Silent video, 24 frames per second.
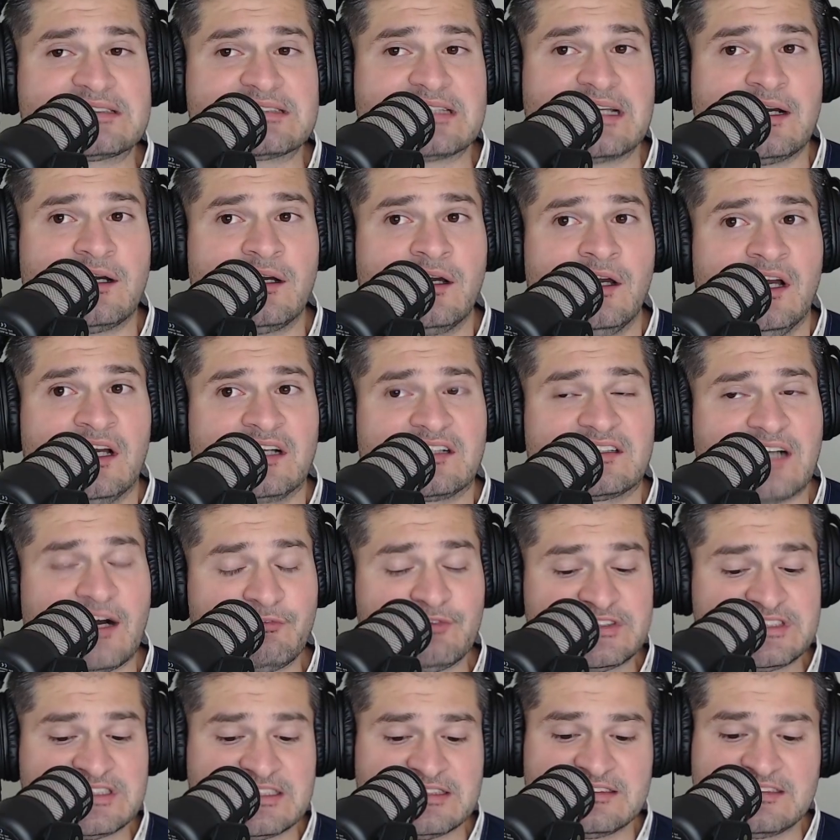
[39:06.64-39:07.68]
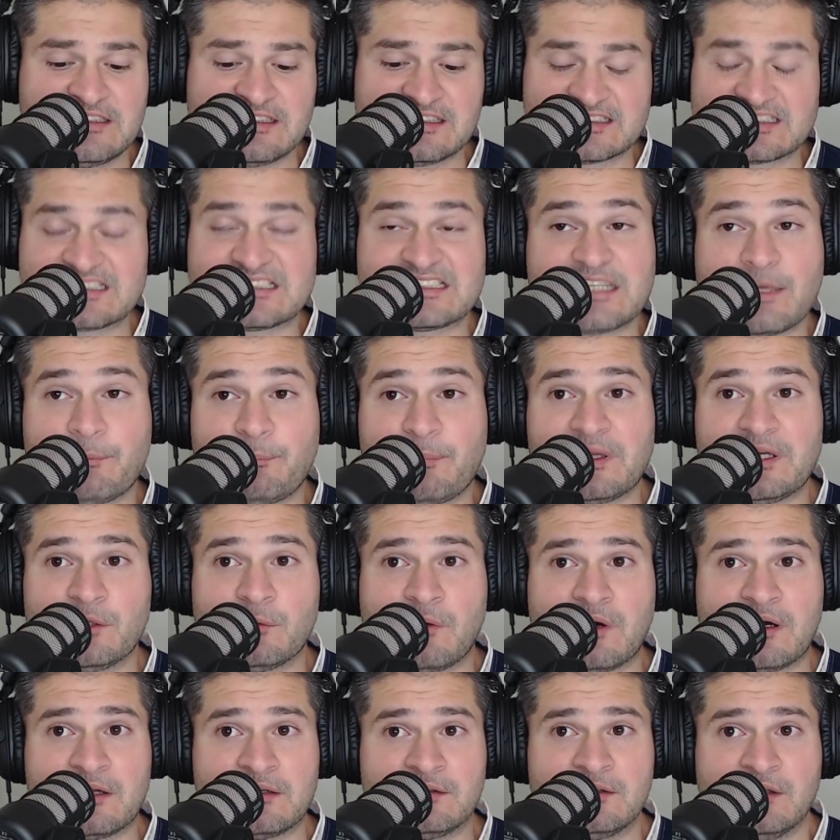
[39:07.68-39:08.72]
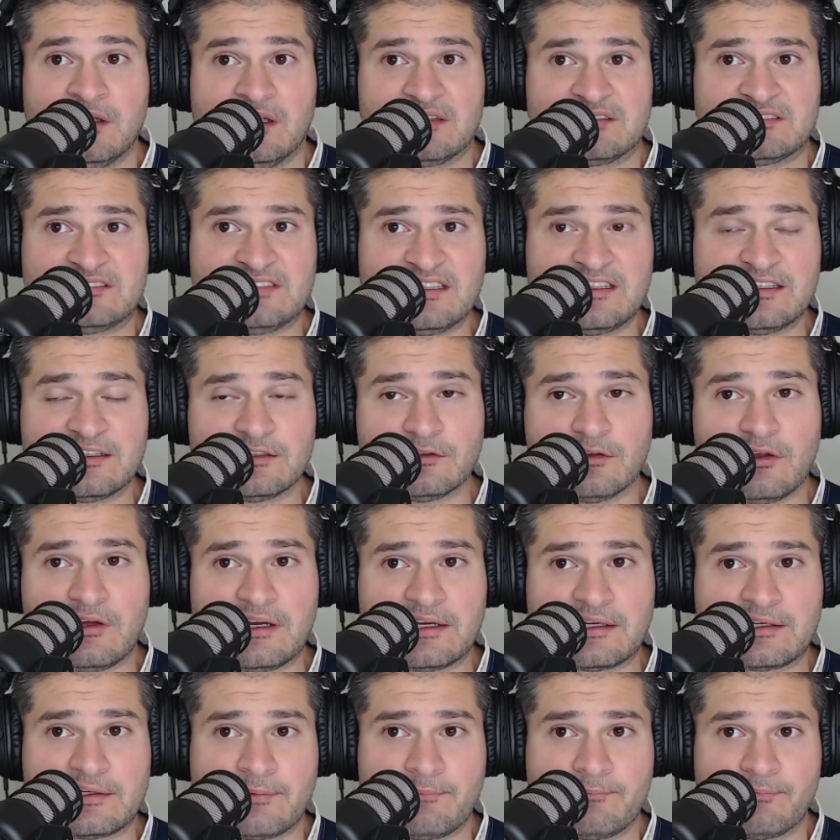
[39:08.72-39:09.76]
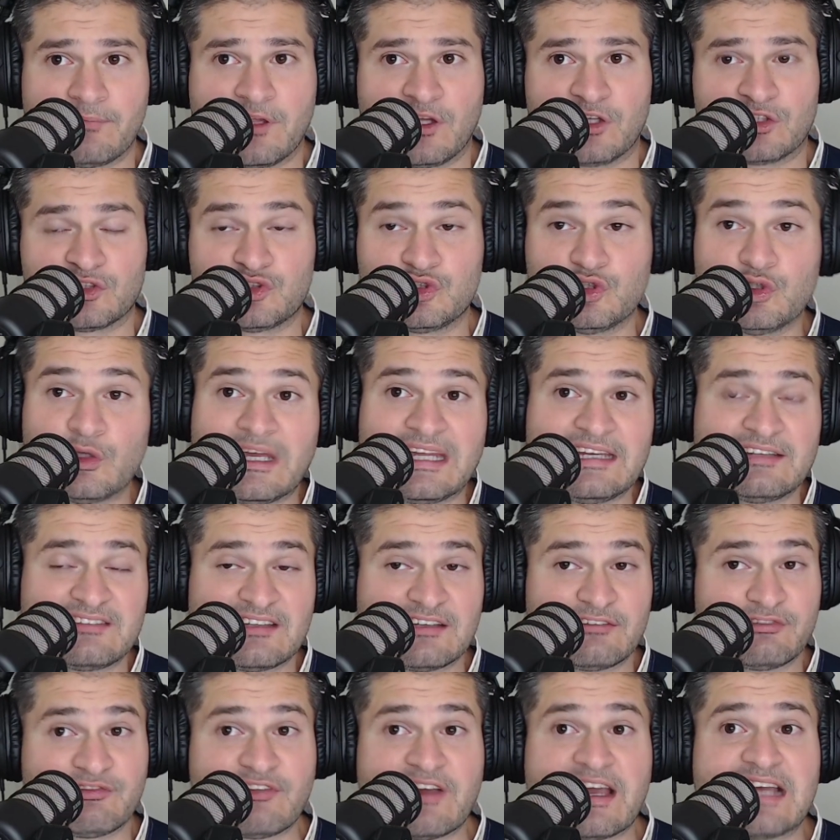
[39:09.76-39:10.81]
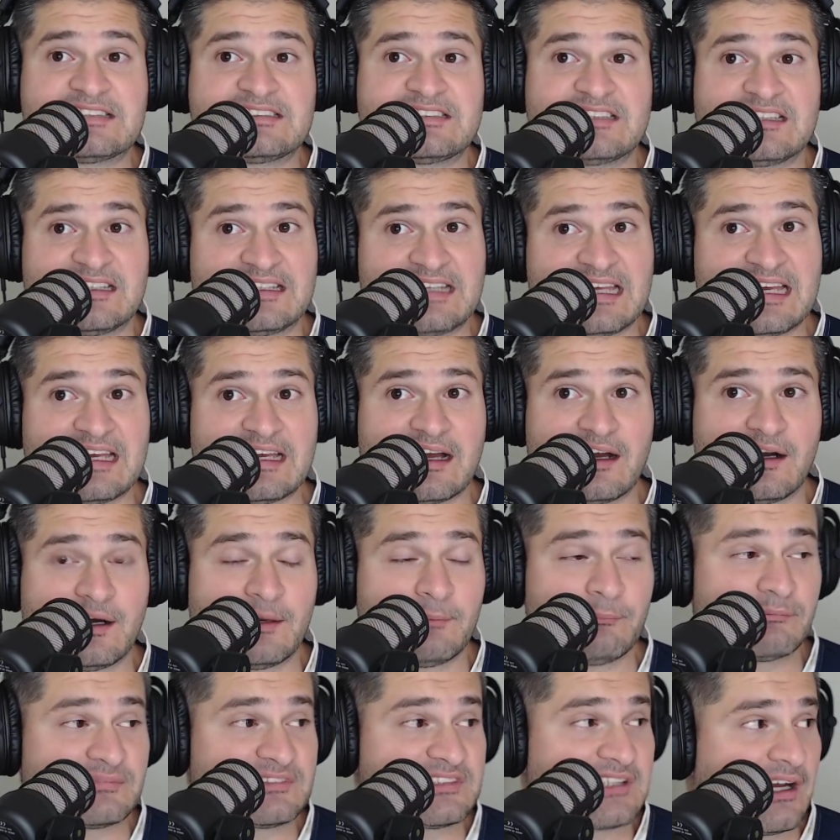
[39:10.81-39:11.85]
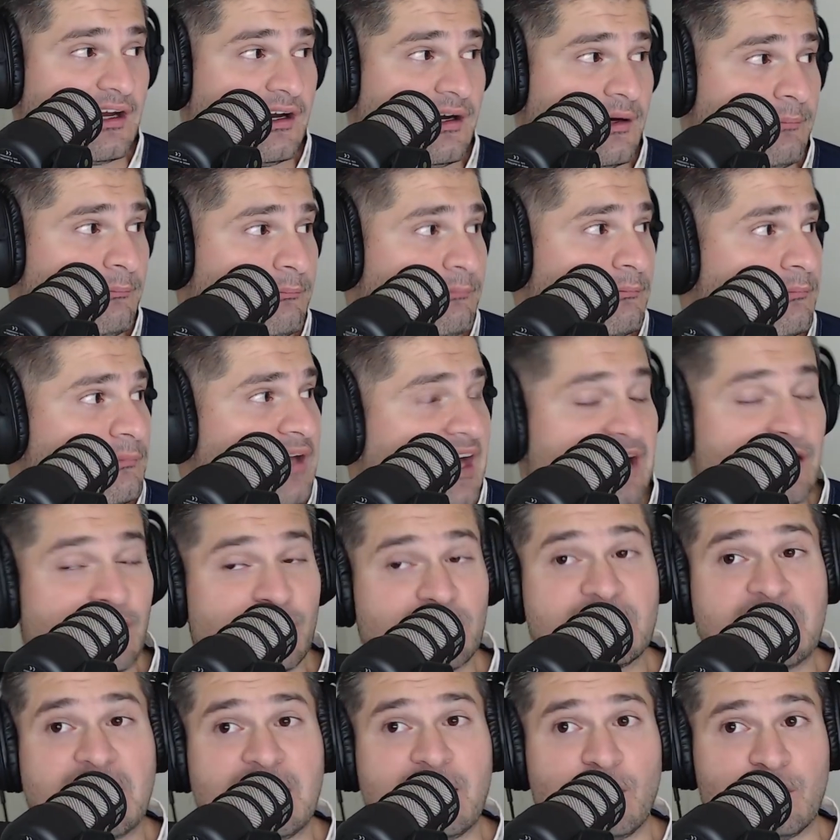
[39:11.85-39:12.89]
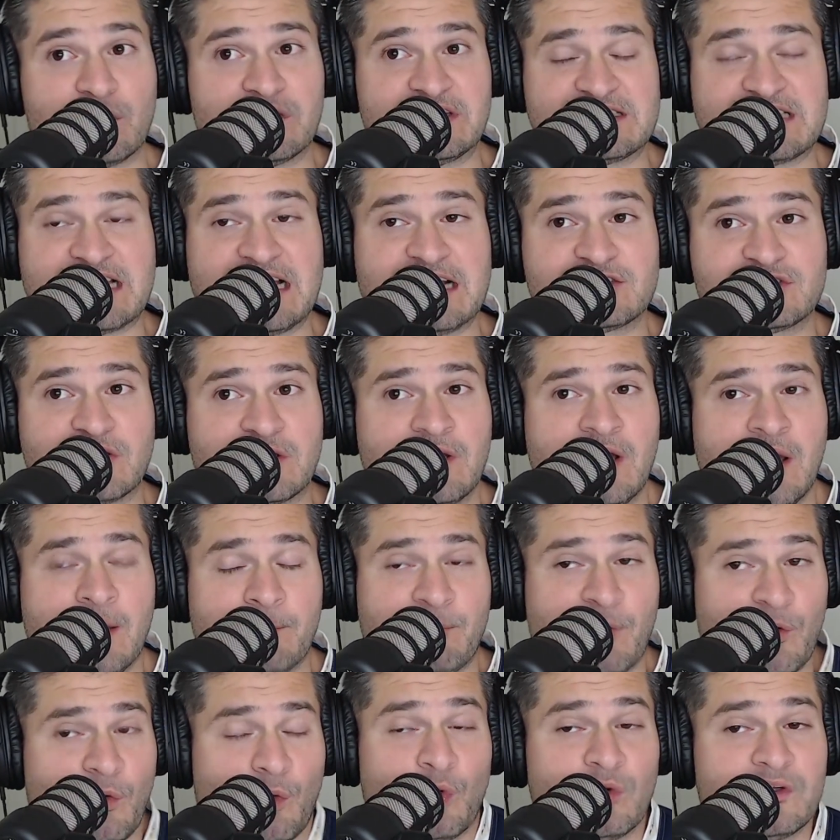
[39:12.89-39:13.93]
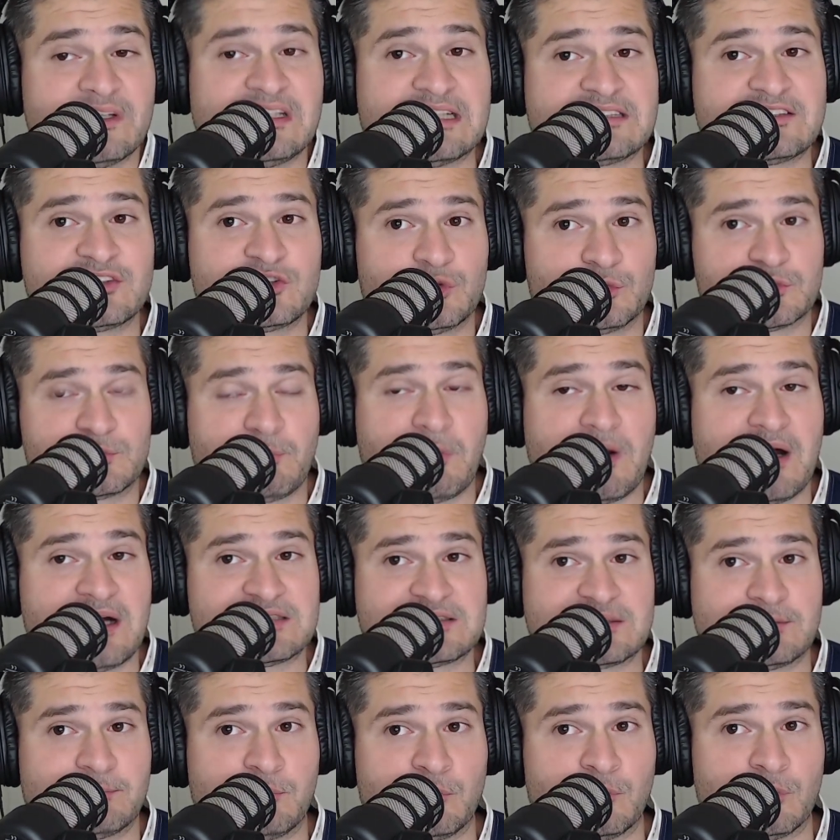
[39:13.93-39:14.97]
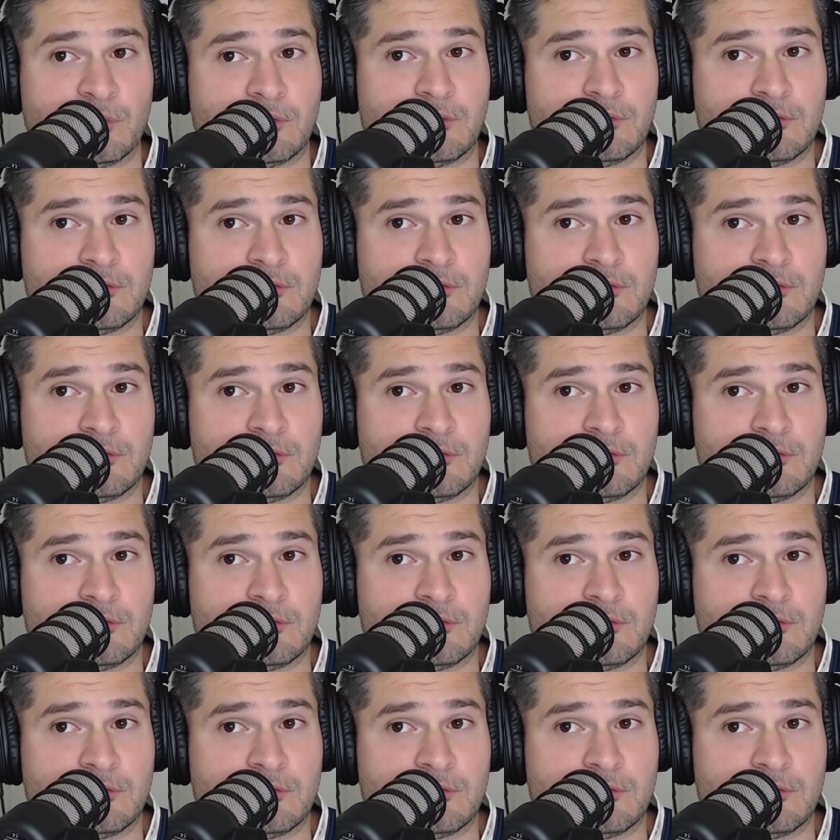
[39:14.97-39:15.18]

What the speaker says: out, Gufferson didn't step anyone, didn't, like, do anything fancy to get Adokar on his outside. Bro, all he had to do was pass the ball.